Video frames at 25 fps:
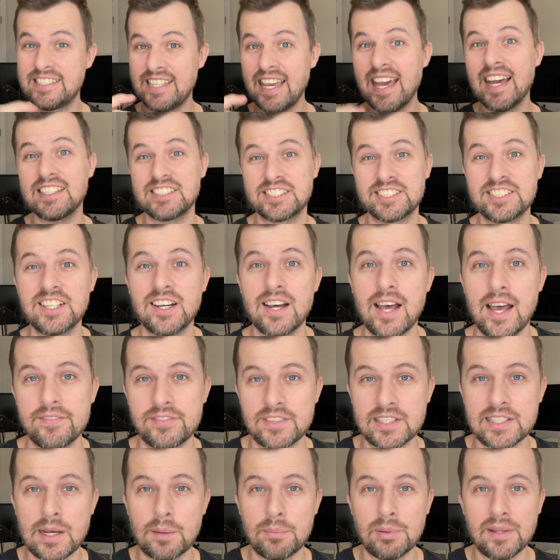yet still have the
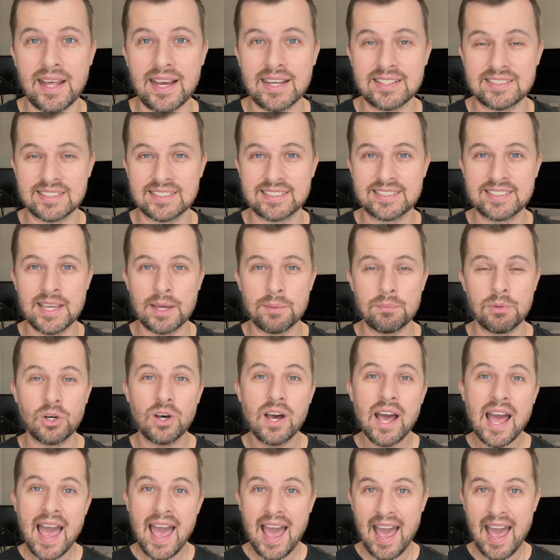double axis gimbal,